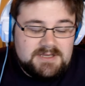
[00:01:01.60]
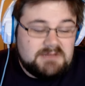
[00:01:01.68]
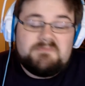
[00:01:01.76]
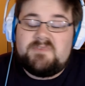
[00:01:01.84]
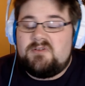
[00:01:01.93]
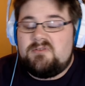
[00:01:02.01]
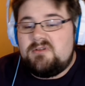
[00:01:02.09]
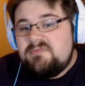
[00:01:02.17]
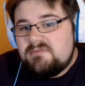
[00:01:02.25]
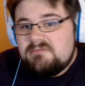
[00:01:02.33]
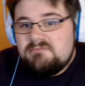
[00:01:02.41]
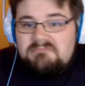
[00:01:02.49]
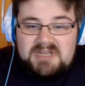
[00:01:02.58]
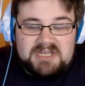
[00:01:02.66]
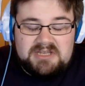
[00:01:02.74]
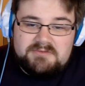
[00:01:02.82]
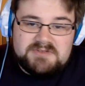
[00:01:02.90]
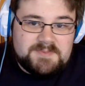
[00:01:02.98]
Fair enough.
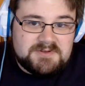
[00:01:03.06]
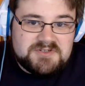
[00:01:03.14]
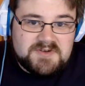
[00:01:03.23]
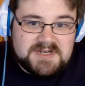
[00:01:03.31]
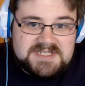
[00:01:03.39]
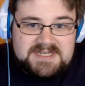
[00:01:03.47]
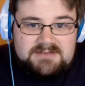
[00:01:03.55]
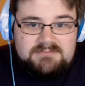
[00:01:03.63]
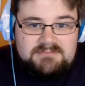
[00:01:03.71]
Didn't know it was a post-credit scene.